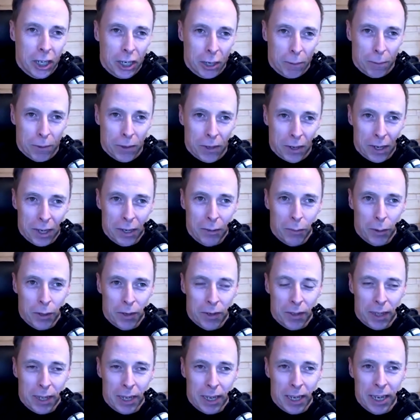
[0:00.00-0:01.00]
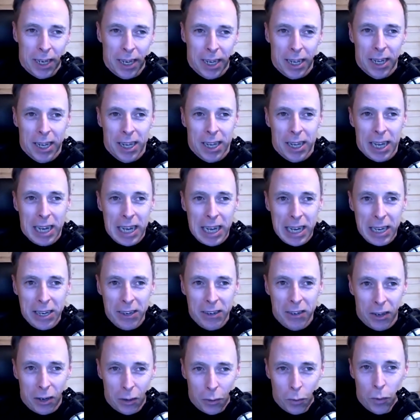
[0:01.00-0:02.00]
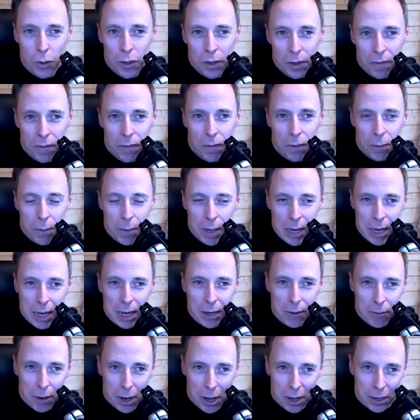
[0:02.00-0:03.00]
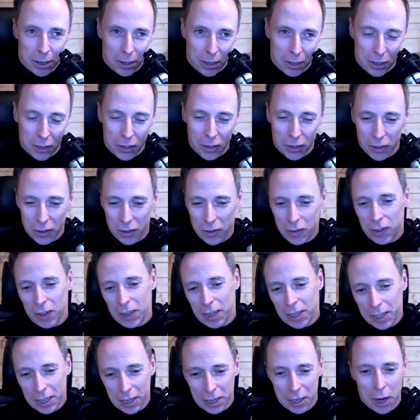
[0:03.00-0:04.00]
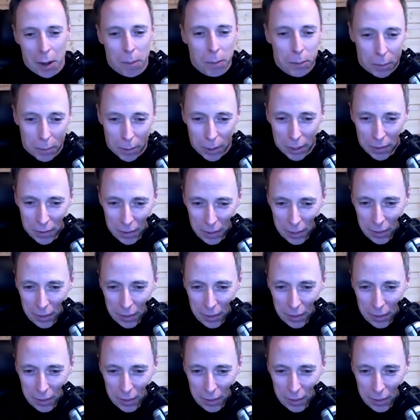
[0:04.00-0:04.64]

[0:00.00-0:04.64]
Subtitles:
side was the easier one for me, rather than just sitting there optimizing